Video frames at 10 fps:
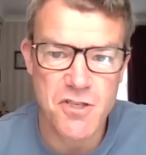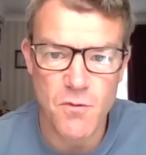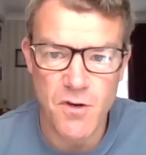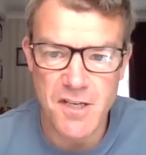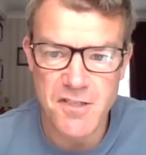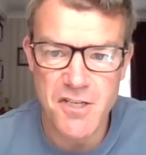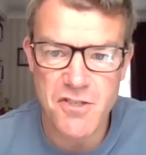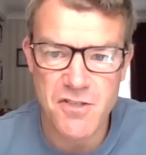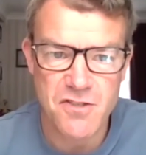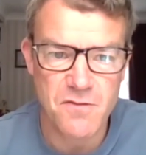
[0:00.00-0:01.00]
of
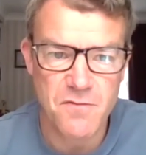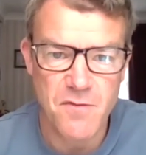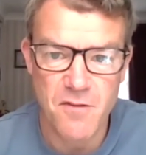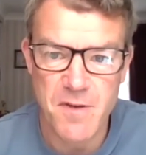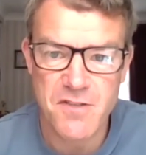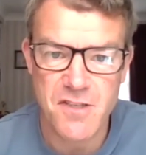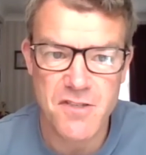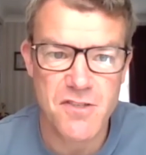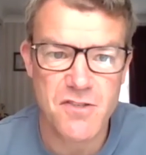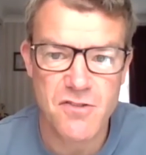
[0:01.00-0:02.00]
organizations, of, of
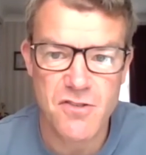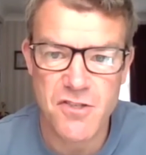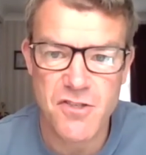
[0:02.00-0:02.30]
business is, is